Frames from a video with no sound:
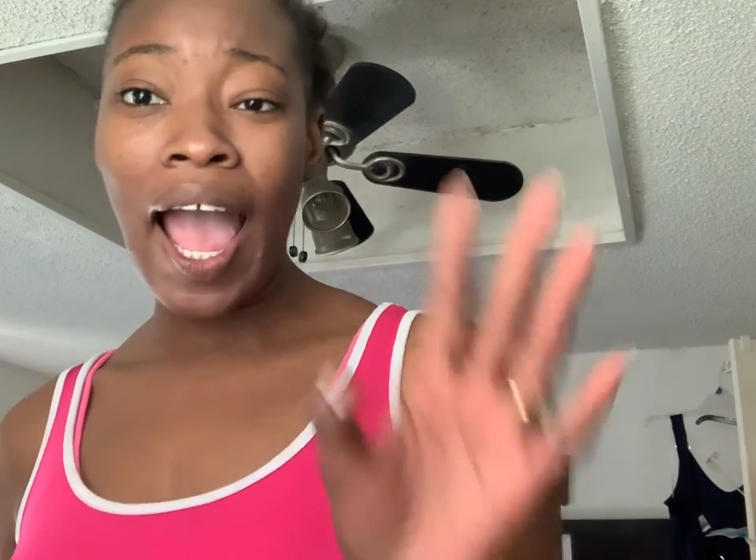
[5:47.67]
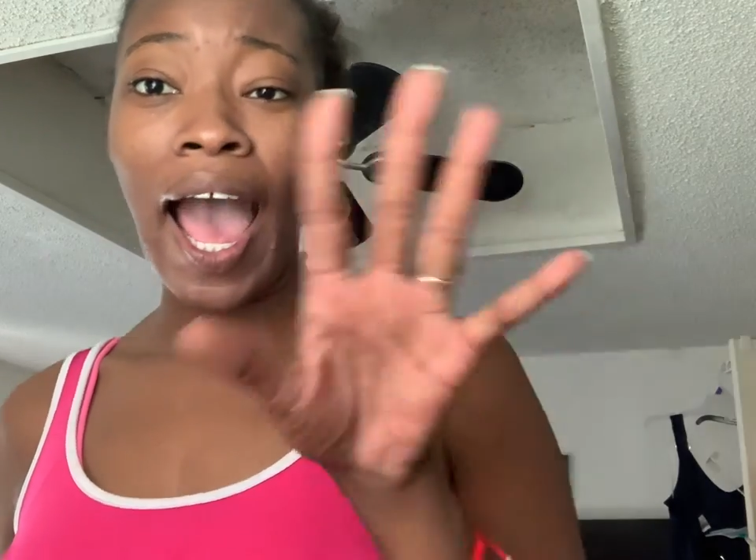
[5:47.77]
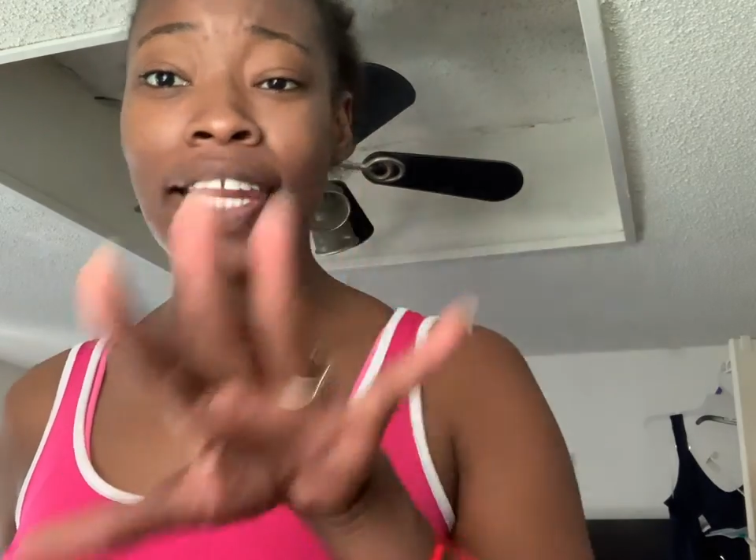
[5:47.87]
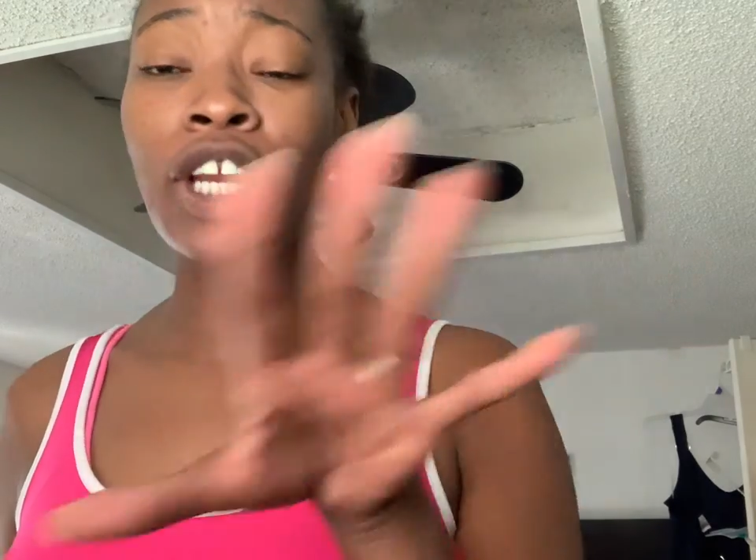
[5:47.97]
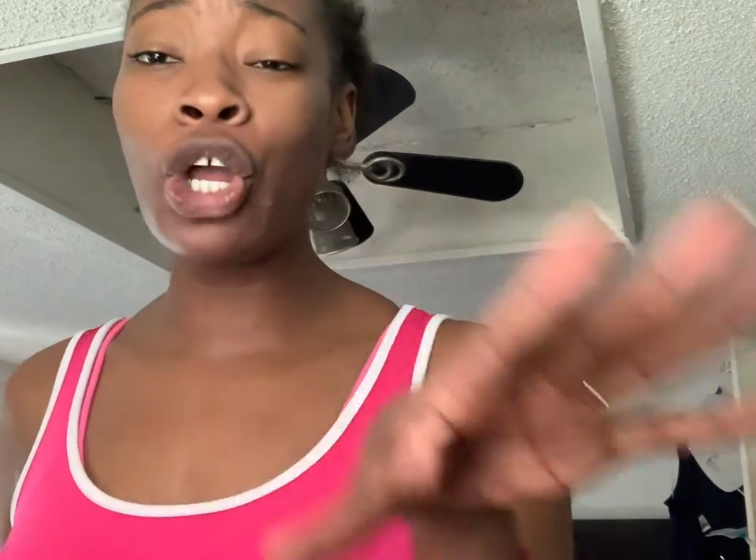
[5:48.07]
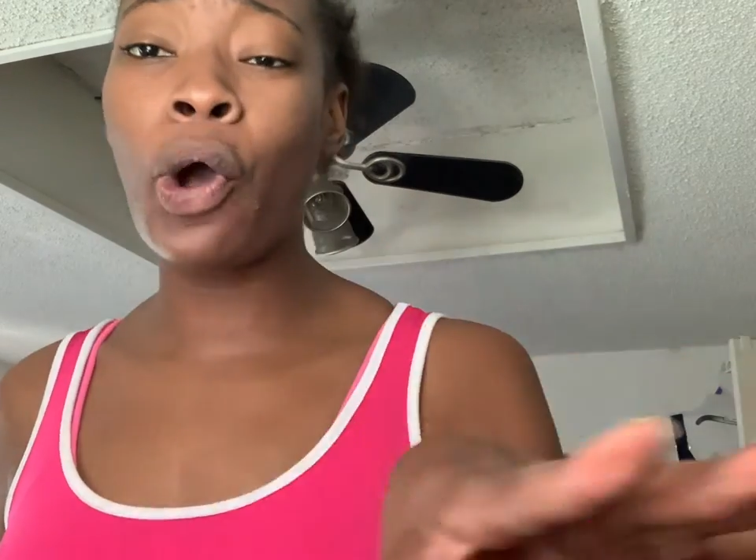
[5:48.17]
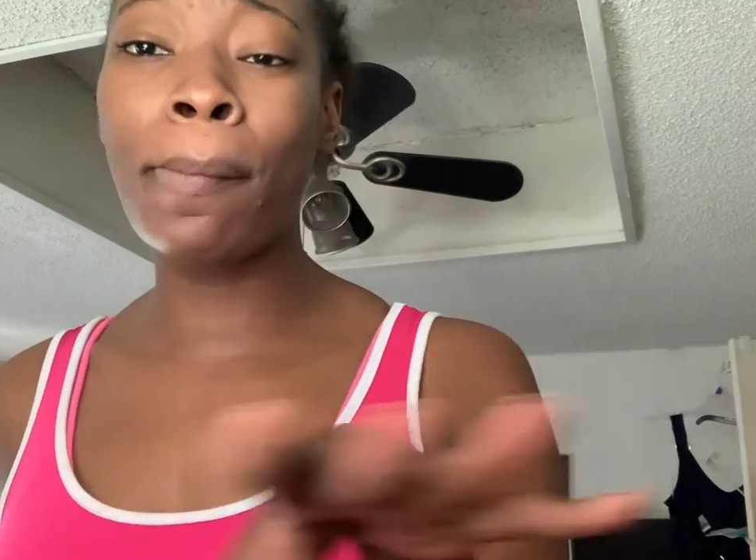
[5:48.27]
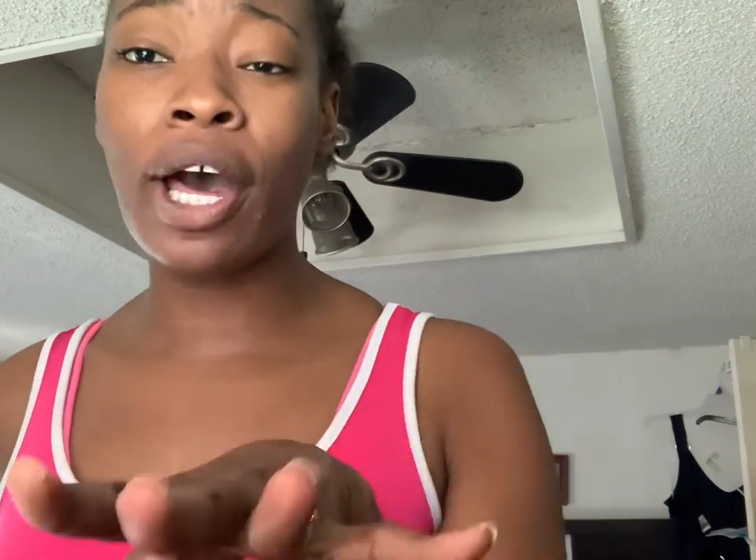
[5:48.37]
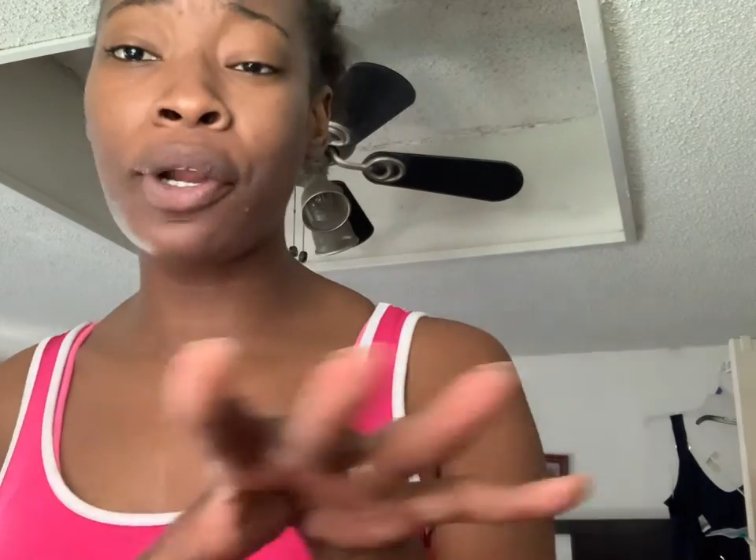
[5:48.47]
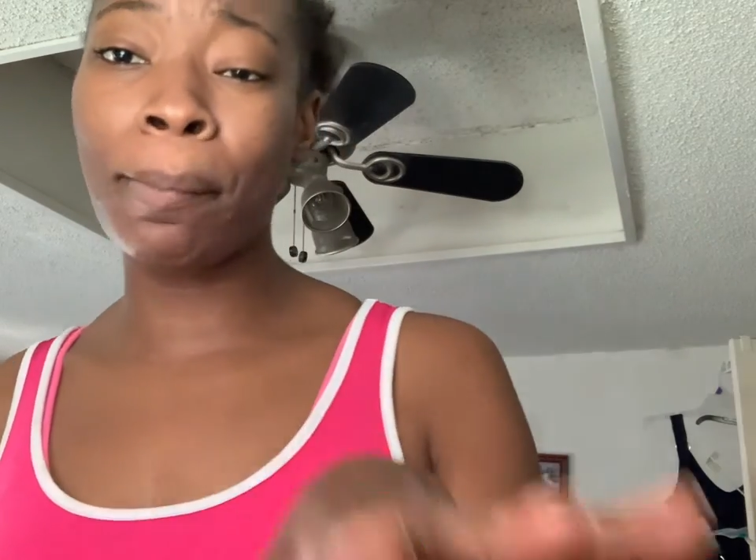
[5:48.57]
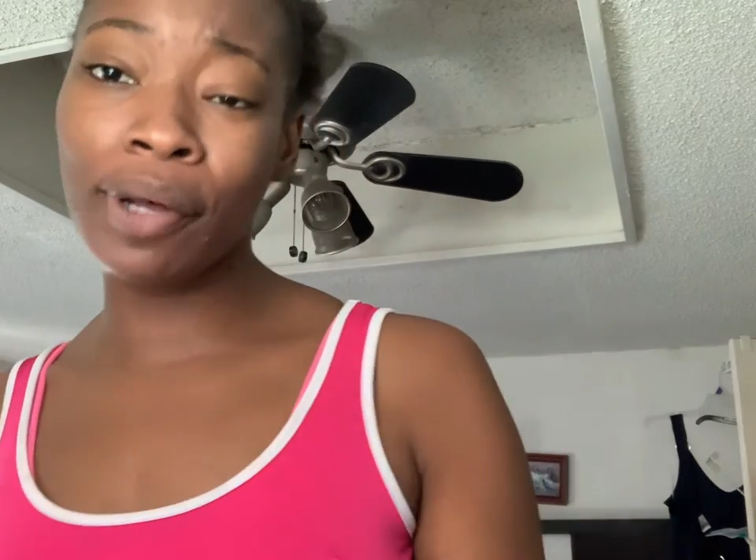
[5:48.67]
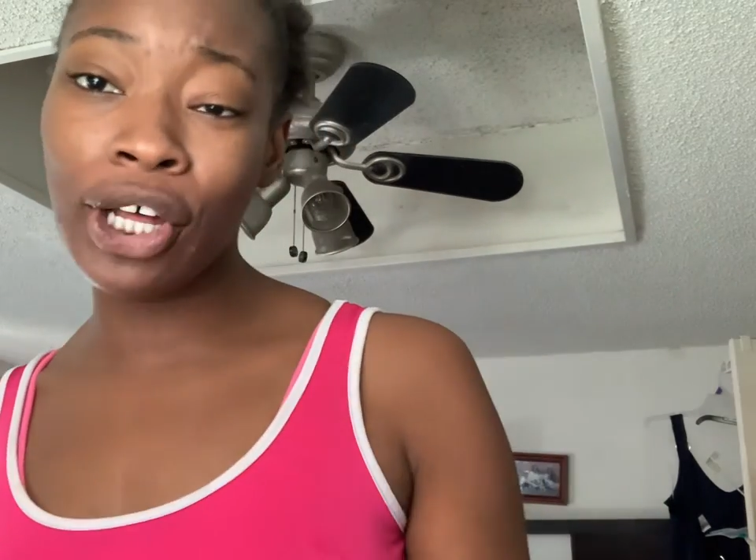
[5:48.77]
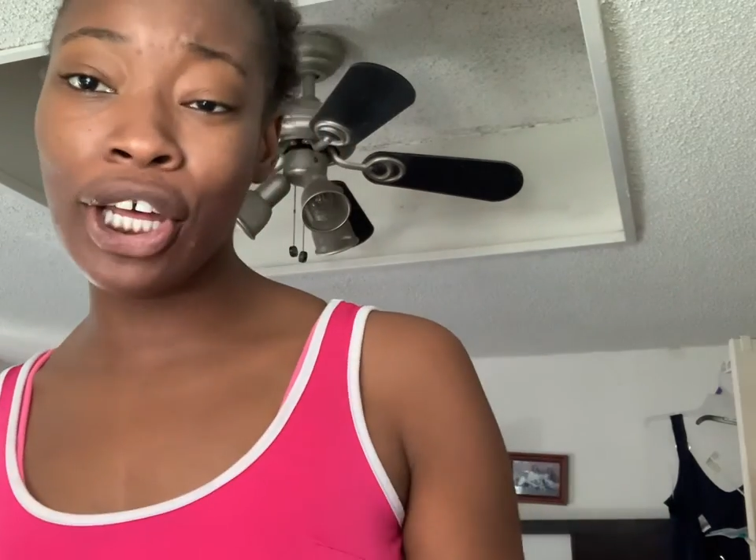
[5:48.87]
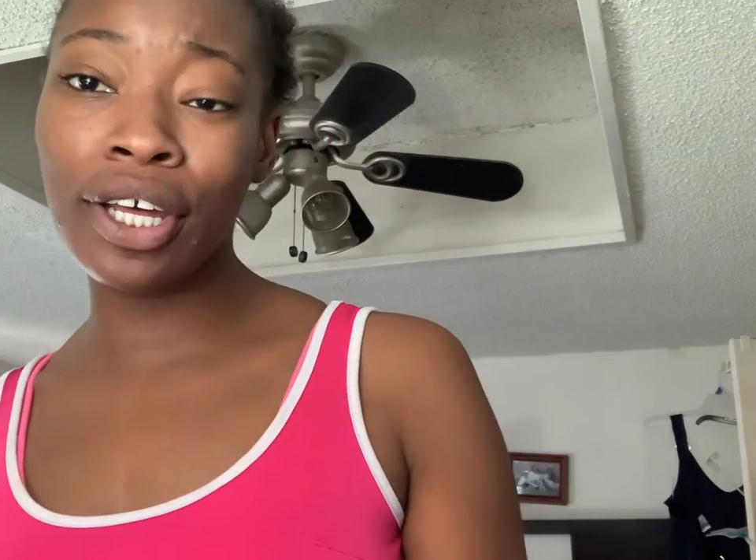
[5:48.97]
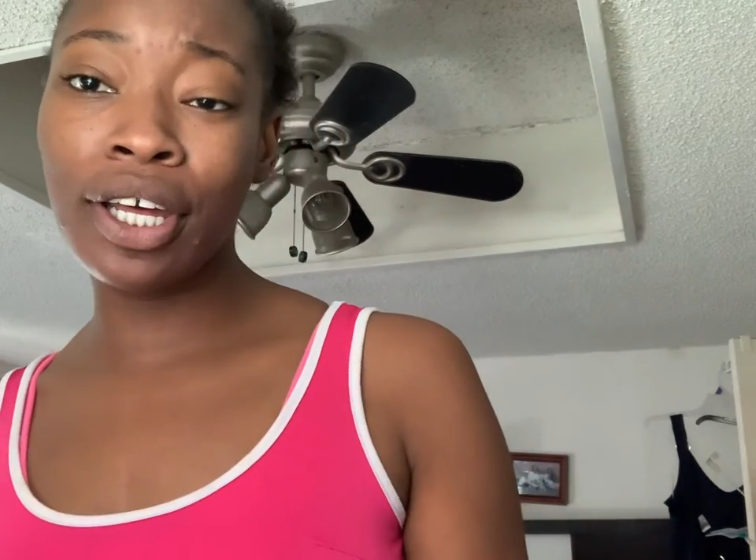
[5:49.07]
I didn't know about a
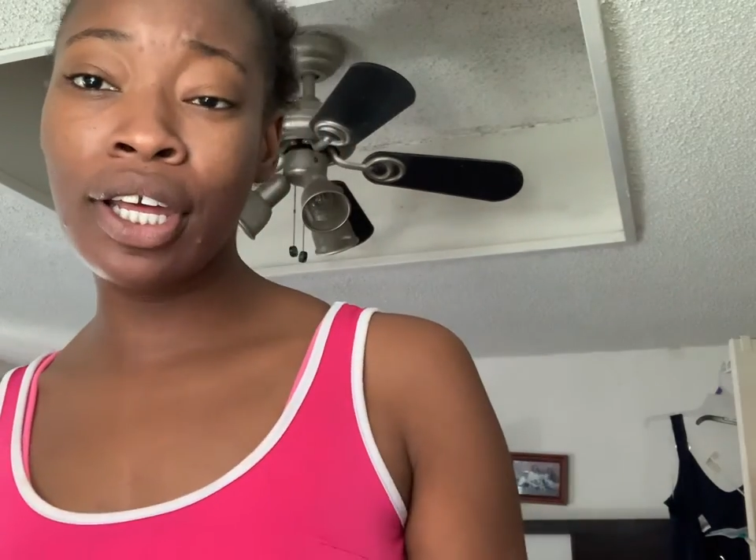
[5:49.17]
book.